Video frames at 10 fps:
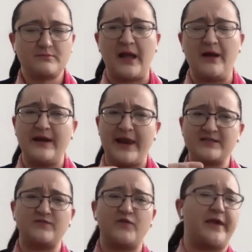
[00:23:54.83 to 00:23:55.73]
in the last
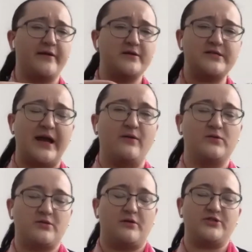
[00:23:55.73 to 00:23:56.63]
few years, I
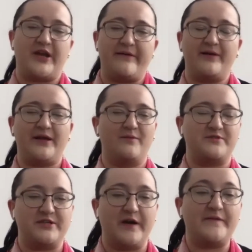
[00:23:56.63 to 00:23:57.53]
also generally
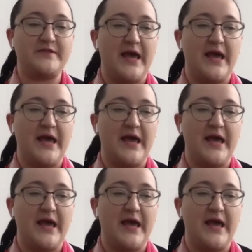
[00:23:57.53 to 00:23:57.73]
observed